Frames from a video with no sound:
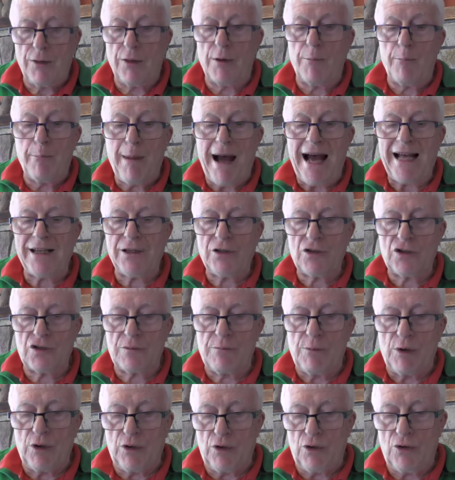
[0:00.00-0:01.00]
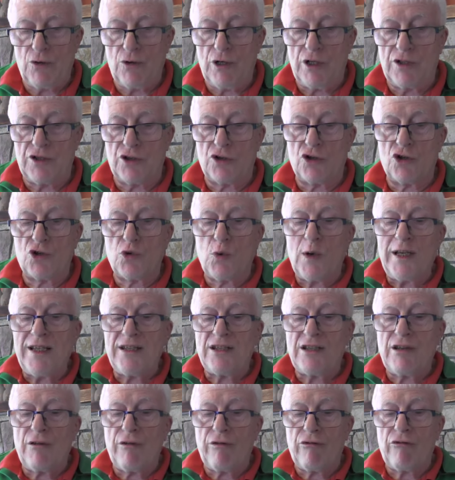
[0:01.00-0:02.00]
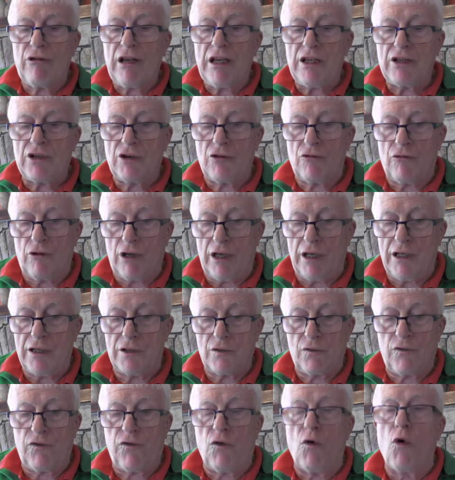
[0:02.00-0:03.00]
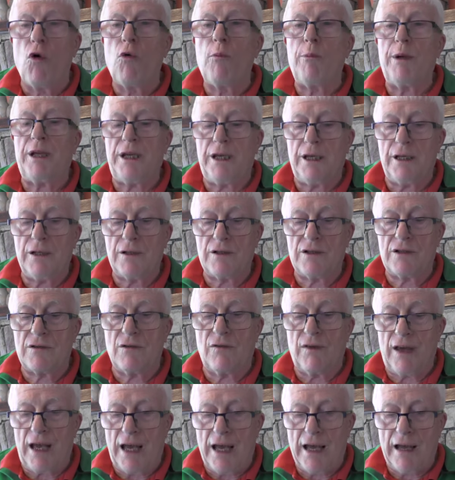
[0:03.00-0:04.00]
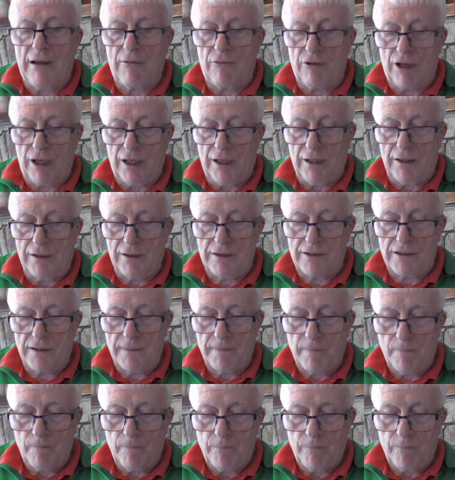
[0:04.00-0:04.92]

the man's moon is at 23 degrees 4 minutes of Aries.